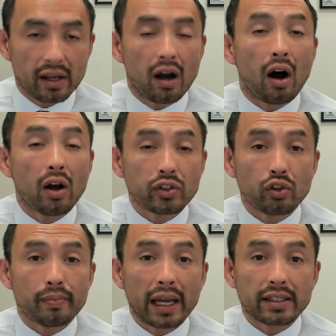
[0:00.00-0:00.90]
also
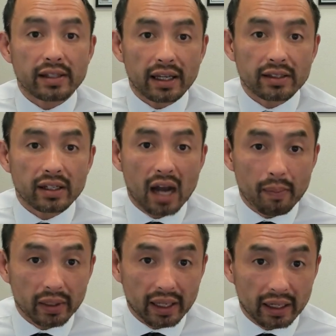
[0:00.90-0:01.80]
makes things
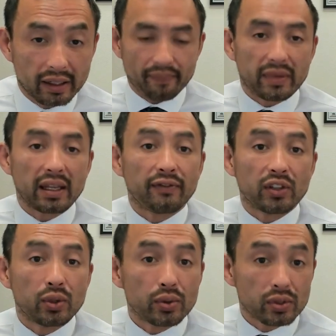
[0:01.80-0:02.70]
complicated. If
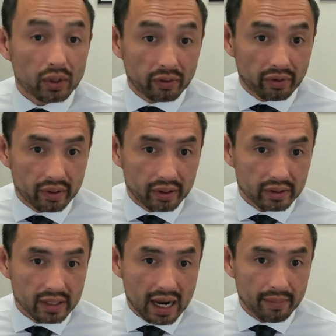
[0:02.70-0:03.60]
you serve
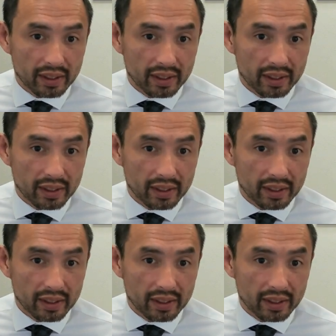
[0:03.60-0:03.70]
time in